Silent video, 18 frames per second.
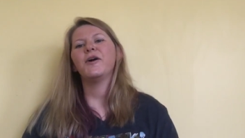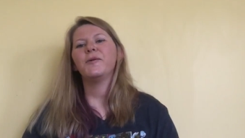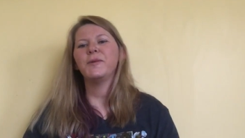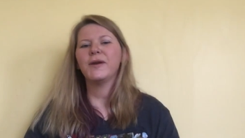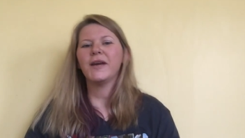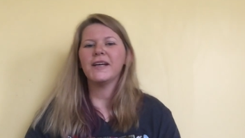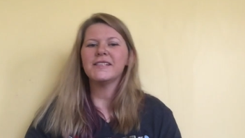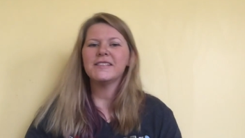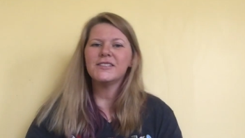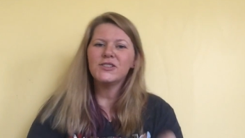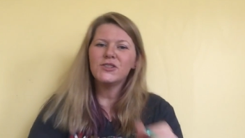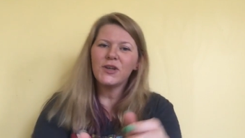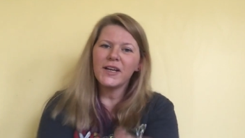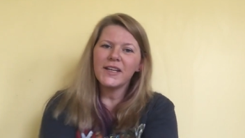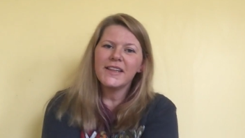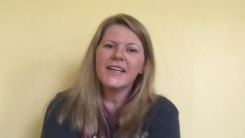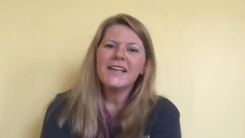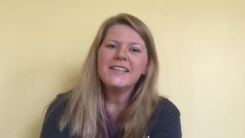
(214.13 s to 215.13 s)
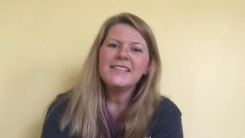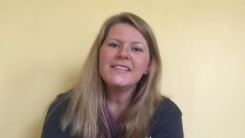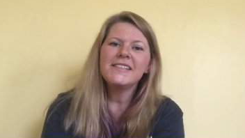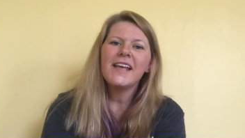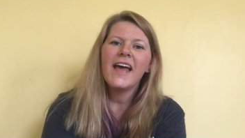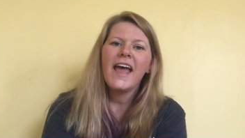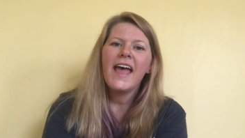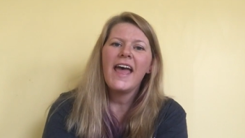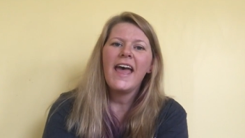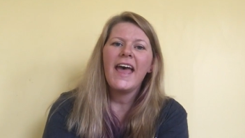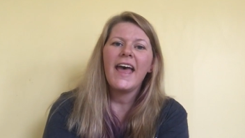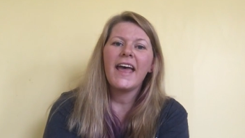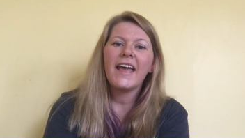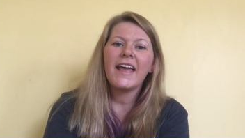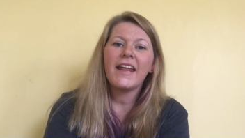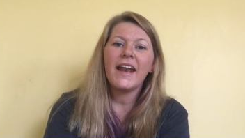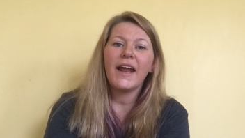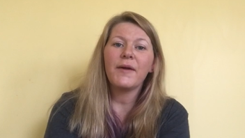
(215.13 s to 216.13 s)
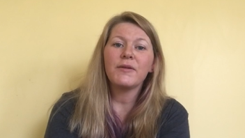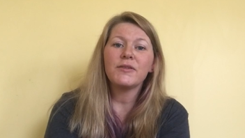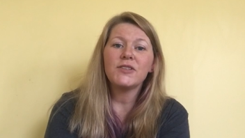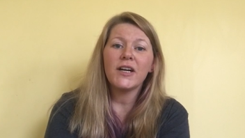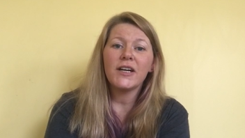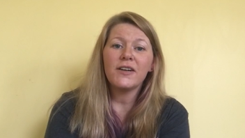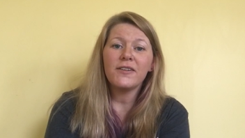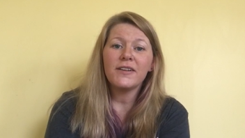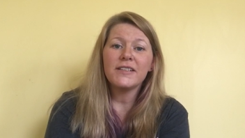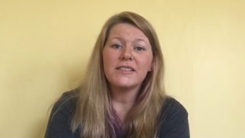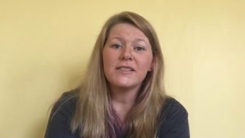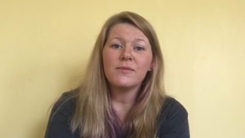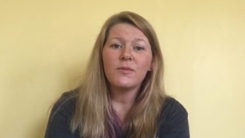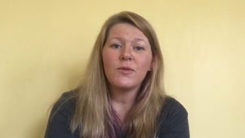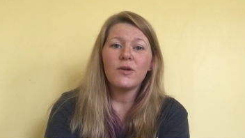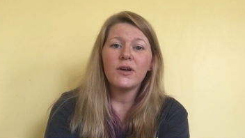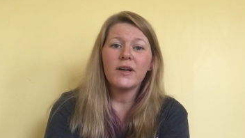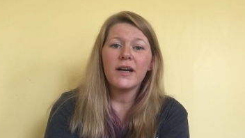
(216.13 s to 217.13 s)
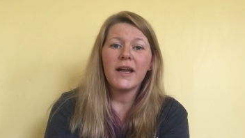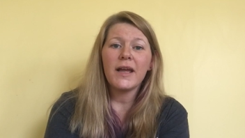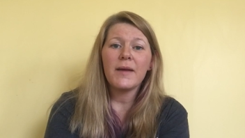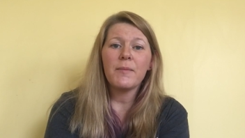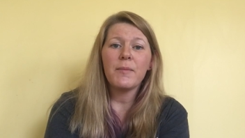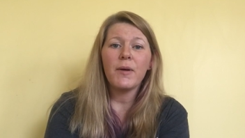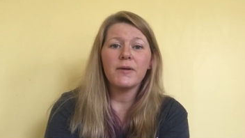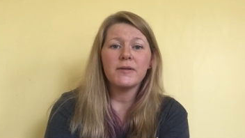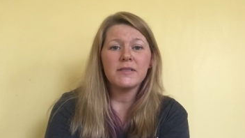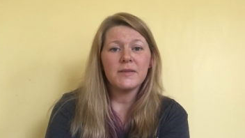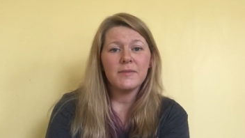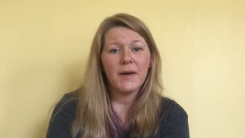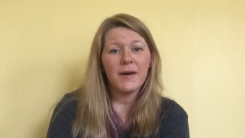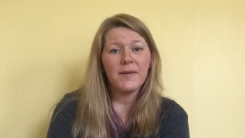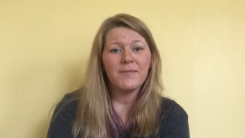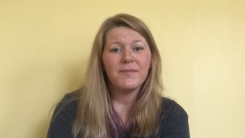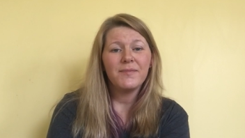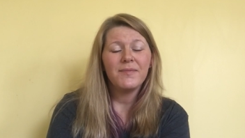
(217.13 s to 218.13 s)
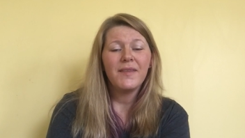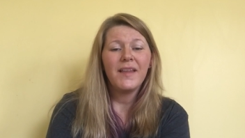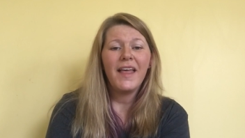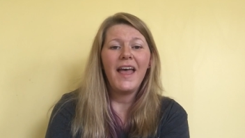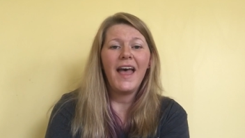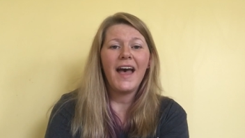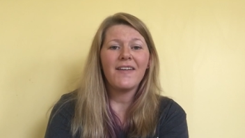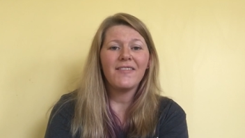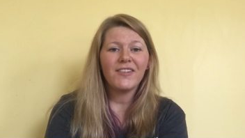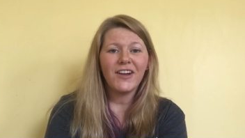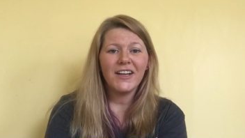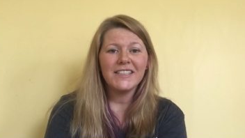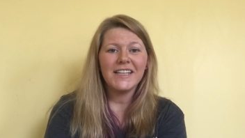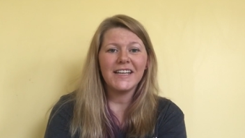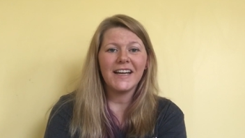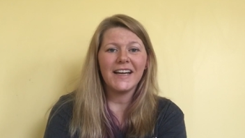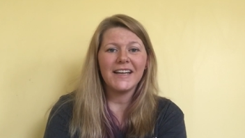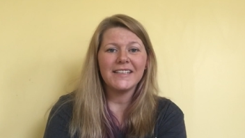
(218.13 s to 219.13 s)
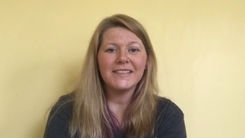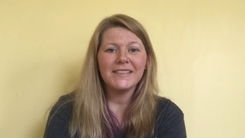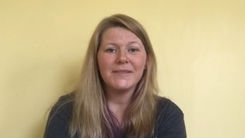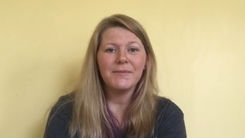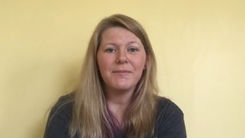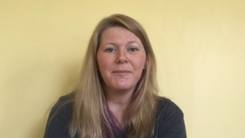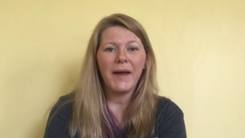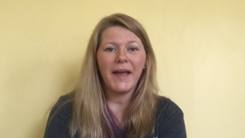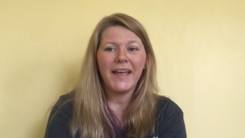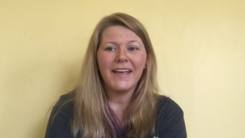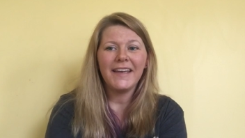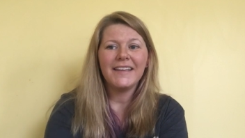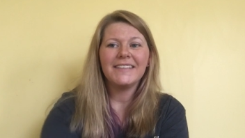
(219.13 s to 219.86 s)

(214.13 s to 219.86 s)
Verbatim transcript: hope you guys enjoyed this, and I will try to read some more and post them up. Have a great day, guys. Bye.